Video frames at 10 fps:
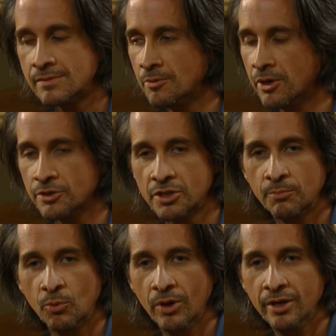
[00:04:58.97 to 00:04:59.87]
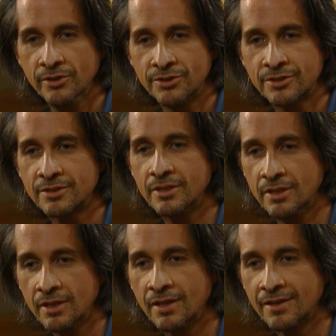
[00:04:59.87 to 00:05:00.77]
We went our separate ways.
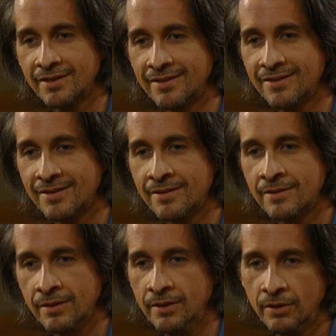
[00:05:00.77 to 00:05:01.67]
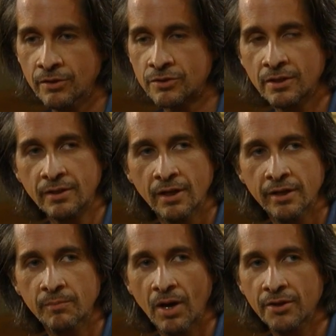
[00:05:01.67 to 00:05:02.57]
He did his thing, I
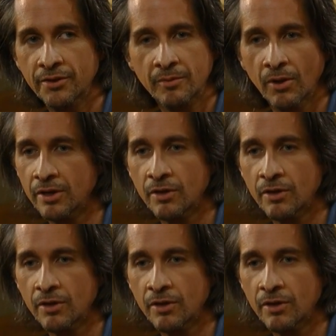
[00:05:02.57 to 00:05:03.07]
did my thing, but I